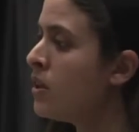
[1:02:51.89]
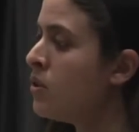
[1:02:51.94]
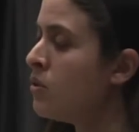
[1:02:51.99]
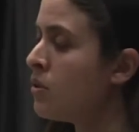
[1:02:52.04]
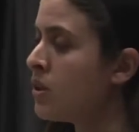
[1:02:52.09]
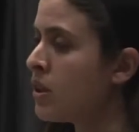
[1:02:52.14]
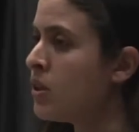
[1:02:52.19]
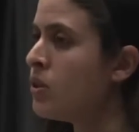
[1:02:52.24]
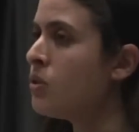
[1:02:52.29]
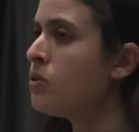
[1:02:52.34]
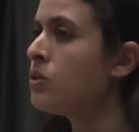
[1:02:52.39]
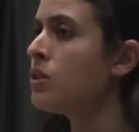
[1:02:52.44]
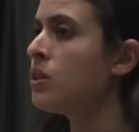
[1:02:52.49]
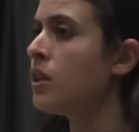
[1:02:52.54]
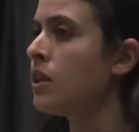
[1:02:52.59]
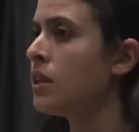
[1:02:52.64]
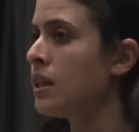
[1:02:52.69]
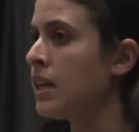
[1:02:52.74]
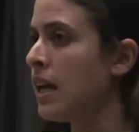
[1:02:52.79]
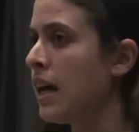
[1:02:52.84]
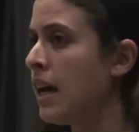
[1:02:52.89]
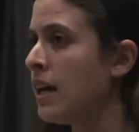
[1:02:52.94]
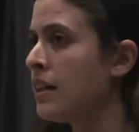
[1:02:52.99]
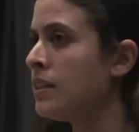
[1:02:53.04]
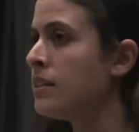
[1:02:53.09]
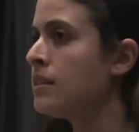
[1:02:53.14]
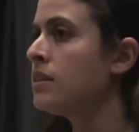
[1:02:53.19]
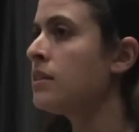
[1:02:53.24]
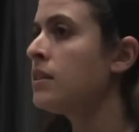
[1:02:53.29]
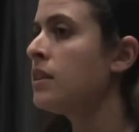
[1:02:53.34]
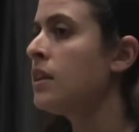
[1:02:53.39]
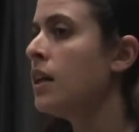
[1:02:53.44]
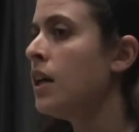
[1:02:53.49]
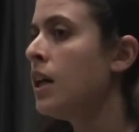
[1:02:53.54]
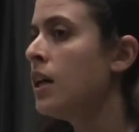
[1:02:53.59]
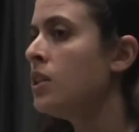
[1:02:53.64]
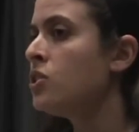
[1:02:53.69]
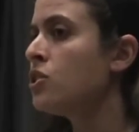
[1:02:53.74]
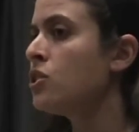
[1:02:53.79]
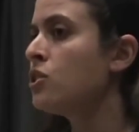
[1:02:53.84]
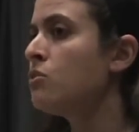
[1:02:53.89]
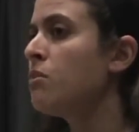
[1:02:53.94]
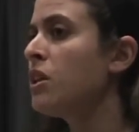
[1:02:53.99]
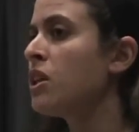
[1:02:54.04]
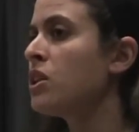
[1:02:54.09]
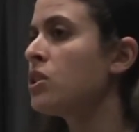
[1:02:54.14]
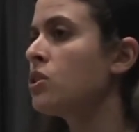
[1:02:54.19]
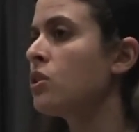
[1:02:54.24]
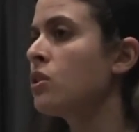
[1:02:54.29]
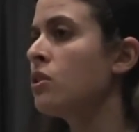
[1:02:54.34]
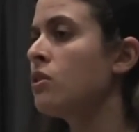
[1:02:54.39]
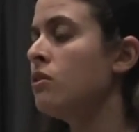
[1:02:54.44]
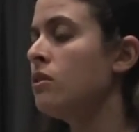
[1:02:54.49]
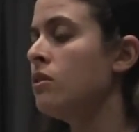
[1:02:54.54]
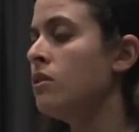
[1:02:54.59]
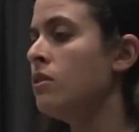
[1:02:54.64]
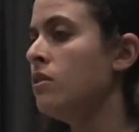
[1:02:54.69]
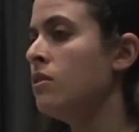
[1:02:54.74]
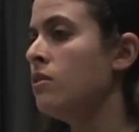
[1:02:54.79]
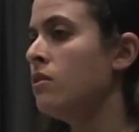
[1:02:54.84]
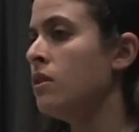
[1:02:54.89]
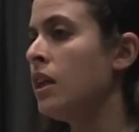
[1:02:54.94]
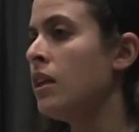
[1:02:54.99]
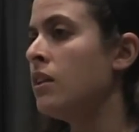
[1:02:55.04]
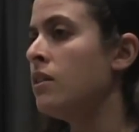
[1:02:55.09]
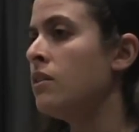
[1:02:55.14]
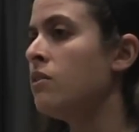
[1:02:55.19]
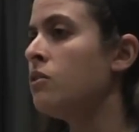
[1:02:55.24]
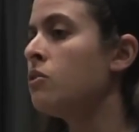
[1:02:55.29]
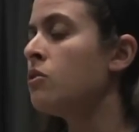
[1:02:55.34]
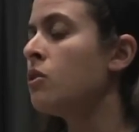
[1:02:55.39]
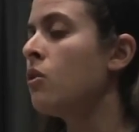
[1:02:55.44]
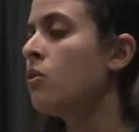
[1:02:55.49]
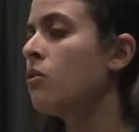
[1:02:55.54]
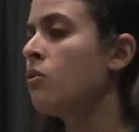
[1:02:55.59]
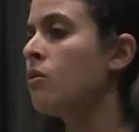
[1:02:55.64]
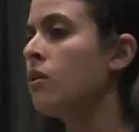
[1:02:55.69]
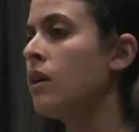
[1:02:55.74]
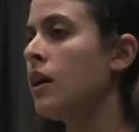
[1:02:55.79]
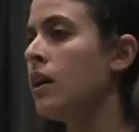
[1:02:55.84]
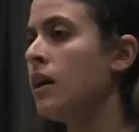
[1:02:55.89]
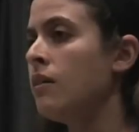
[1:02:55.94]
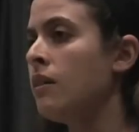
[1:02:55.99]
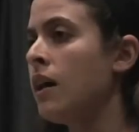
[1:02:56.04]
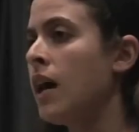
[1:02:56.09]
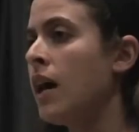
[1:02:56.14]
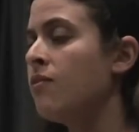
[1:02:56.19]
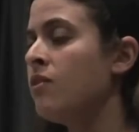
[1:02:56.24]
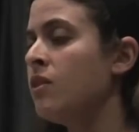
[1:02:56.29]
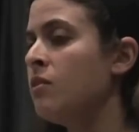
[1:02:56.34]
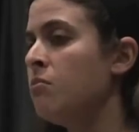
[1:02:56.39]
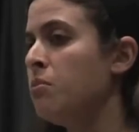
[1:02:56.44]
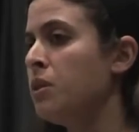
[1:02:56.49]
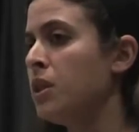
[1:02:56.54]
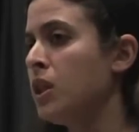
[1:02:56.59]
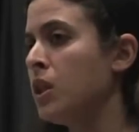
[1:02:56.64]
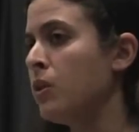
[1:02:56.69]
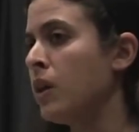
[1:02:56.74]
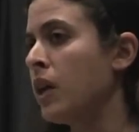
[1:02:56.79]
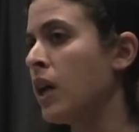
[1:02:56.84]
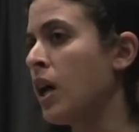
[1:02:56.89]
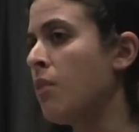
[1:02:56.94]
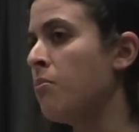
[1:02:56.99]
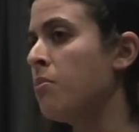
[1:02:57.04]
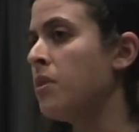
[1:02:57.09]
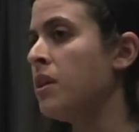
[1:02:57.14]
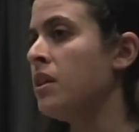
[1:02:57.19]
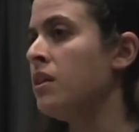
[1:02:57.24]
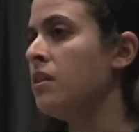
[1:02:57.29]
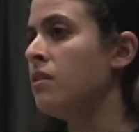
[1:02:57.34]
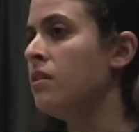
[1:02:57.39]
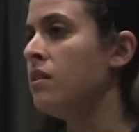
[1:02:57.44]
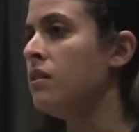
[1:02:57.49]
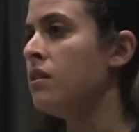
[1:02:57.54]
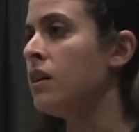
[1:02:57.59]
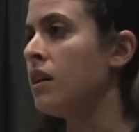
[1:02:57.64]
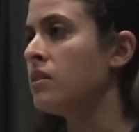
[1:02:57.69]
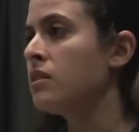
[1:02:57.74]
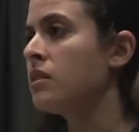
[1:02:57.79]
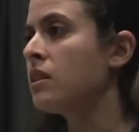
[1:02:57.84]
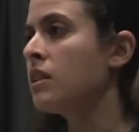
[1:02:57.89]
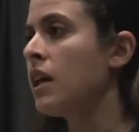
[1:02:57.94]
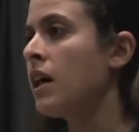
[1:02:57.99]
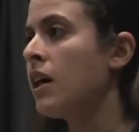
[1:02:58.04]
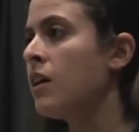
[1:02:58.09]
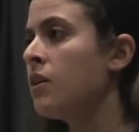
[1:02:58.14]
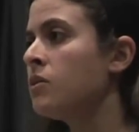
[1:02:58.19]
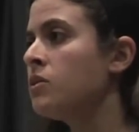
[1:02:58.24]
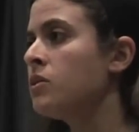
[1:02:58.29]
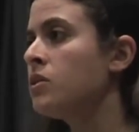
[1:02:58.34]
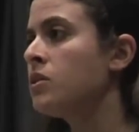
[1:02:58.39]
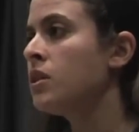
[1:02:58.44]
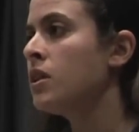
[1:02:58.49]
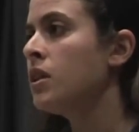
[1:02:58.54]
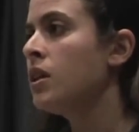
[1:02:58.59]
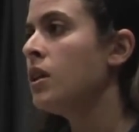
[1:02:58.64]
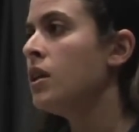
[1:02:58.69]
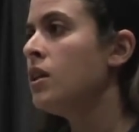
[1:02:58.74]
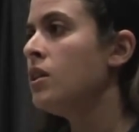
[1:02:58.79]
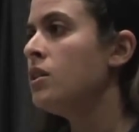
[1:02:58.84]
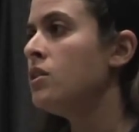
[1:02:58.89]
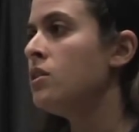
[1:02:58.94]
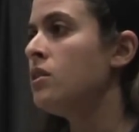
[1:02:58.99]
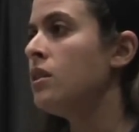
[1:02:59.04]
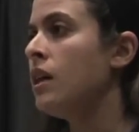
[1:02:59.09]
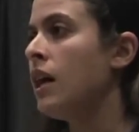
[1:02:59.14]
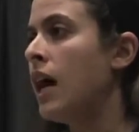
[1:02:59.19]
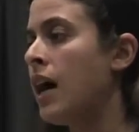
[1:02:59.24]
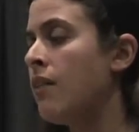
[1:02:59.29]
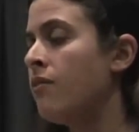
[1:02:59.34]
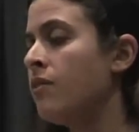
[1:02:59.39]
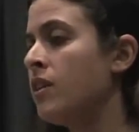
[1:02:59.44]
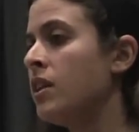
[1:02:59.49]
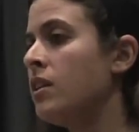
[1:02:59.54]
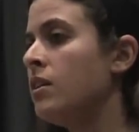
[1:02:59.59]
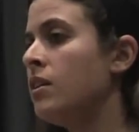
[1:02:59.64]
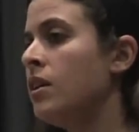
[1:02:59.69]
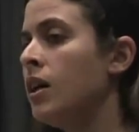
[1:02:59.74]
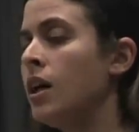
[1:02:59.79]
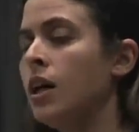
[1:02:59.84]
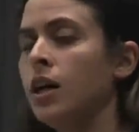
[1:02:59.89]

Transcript: You can use it on cats. Just make sure that you don't have it billowing up in dust clouds. Have it,